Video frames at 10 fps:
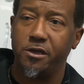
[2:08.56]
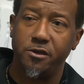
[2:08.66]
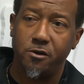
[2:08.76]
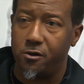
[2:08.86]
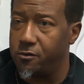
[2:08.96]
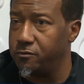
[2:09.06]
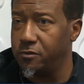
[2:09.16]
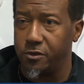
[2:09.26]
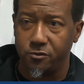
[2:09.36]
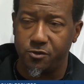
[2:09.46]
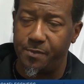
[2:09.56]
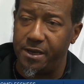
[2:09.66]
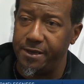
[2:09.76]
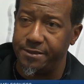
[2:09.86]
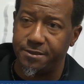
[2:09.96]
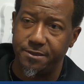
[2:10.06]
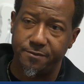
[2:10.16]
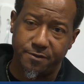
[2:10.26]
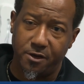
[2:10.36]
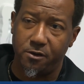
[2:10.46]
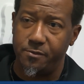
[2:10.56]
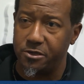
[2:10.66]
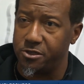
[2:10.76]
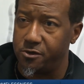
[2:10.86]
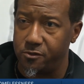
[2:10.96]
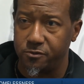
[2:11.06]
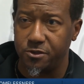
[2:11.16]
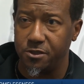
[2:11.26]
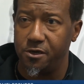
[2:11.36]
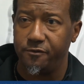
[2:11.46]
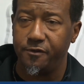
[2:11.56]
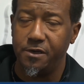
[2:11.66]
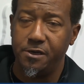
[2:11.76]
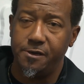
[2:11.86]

in your own little space and talk about your own stuff.